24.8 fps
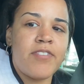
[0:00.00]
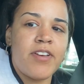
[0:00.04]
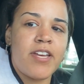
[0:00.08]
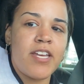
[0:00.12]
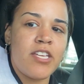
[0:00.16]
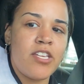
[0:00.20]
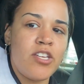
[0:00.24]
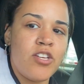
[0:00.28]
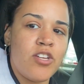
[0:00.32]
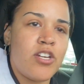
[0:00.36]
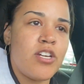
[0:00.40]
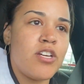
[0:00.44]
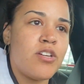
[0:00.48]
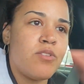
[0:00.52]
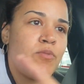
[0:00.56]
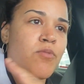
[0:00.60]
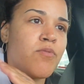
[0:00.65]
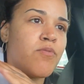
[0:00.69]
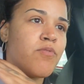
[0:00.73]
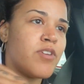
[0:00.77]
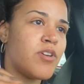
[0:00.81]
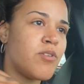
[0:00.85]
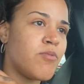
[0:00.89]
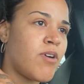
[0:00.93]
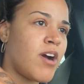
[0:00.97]
it you can
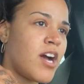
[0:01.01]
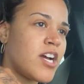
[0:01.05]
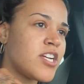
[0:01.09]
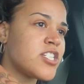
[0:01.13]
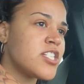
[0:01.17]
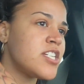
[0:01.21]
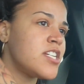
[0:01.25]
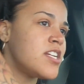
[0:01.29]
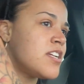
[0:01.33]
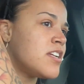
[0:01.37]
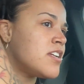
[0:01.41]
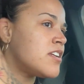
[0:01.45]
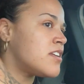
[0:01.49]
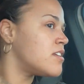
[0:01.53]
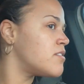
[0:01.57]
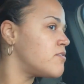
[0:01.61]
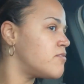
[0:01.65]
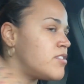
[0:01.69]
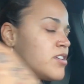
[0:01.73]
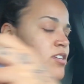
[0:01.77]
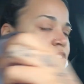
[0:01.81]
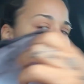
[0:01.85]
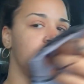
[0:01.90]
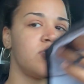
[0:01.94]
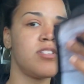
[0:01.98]
rewash it,
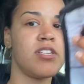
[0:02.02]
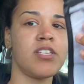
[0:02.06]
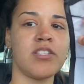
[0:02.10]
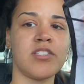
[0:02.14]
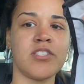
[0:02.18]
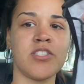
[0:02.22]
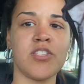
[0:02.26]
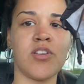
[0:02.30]
reuse it.